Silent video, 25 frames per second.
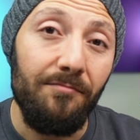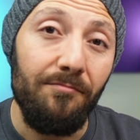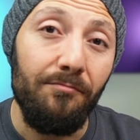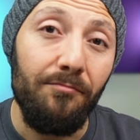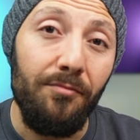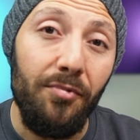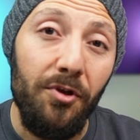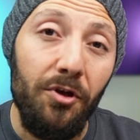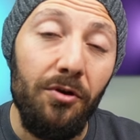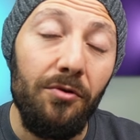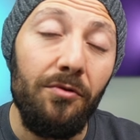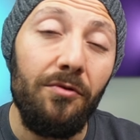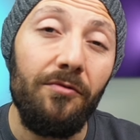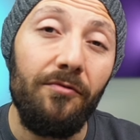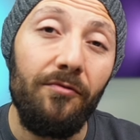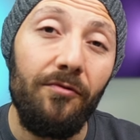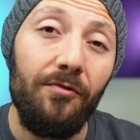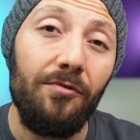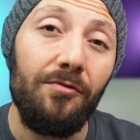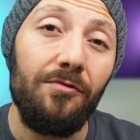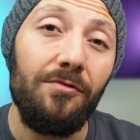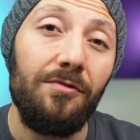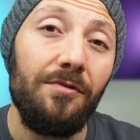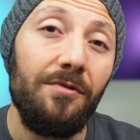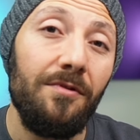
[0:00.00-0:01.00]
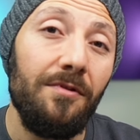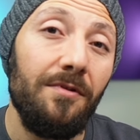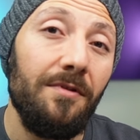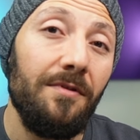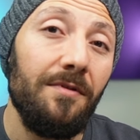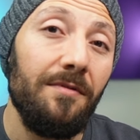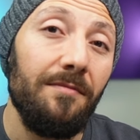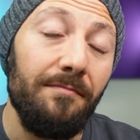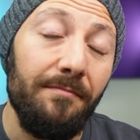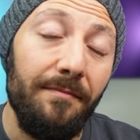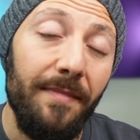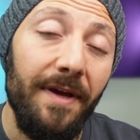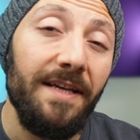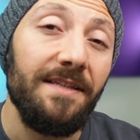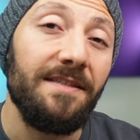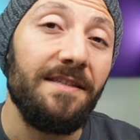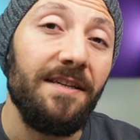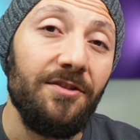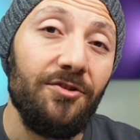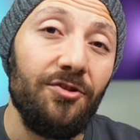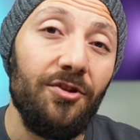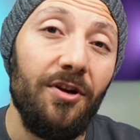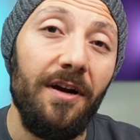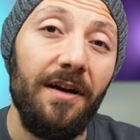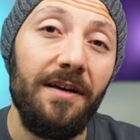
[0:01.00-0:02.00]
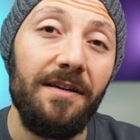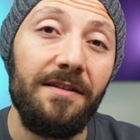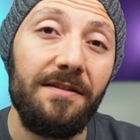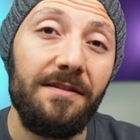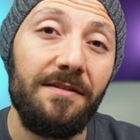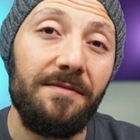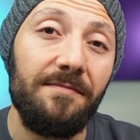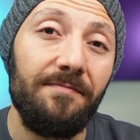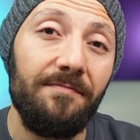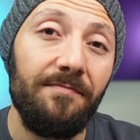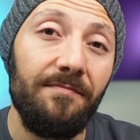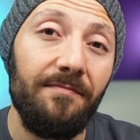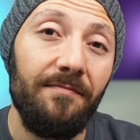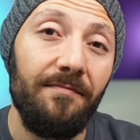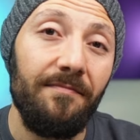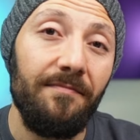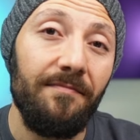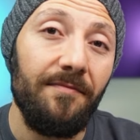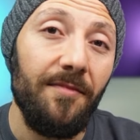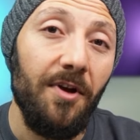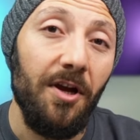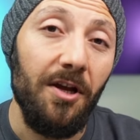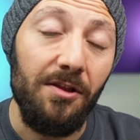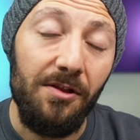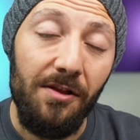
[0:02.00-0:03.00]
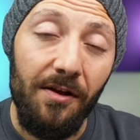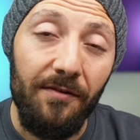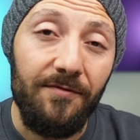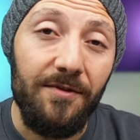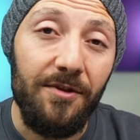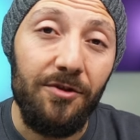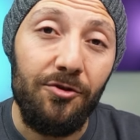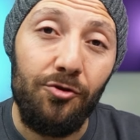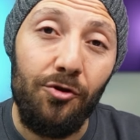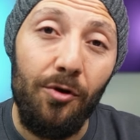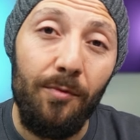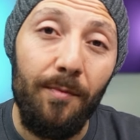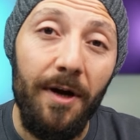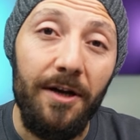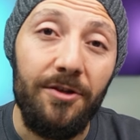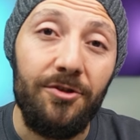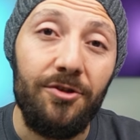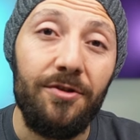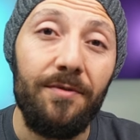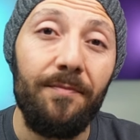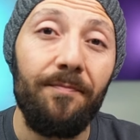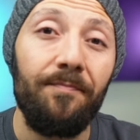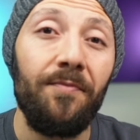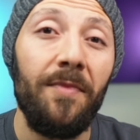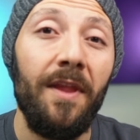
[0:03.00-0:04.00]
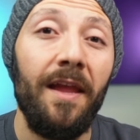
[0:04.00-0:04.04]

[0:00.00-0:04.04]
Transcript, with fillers: beautiful message, guys. I loved it so much.